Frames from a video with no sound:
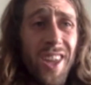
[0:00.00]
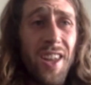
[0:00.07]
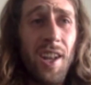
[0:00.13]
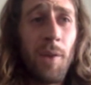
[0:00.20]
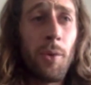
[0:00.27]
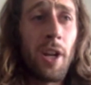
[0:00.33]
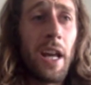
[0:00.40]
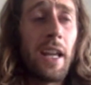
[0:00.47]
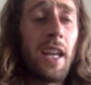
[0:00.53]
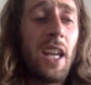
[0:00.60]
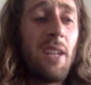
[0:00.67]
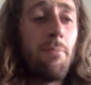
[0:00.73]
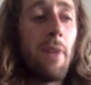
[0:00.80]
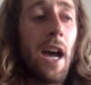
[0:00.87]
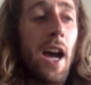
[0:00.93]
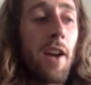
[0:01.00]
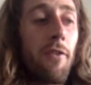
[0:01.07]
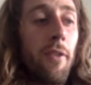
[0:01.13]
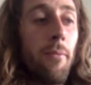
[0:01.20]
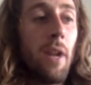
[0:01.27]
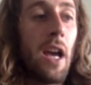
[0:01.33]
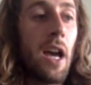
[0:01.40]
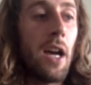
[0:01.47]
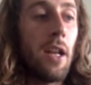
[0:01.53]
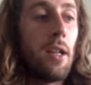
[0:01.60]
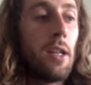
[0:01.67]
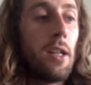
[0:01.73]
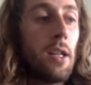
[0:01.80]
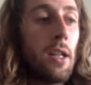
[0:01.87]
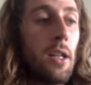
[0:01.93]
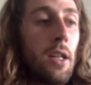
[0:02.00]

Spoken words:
And then when I came back from that,